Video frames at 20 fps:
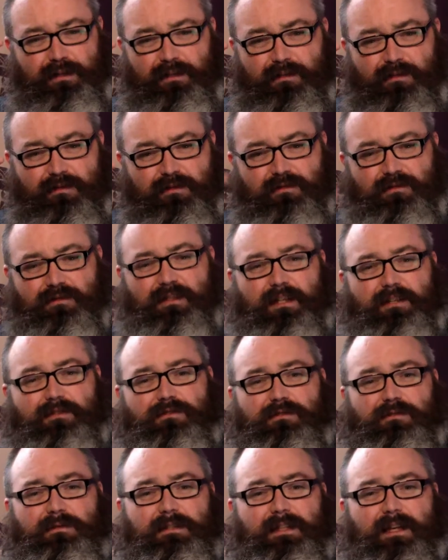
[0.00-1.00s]

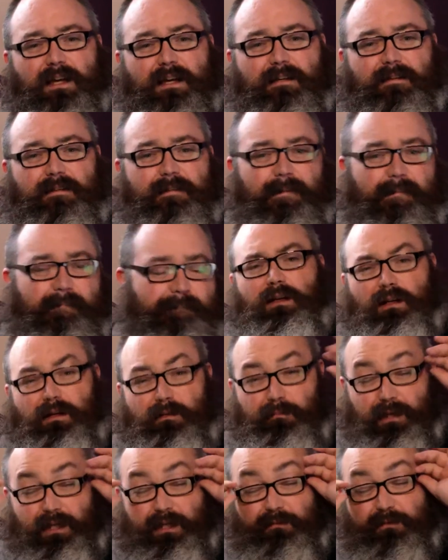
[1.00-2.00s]
sensational in that.
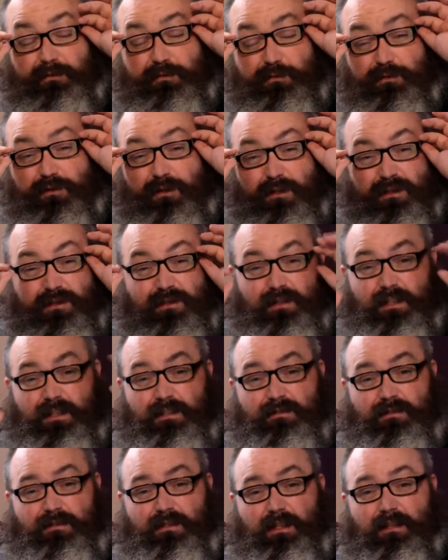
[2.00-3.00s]
But he was also a
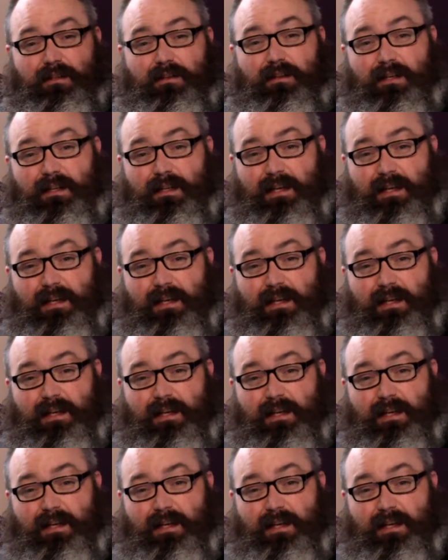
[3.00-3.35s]
scene stealer in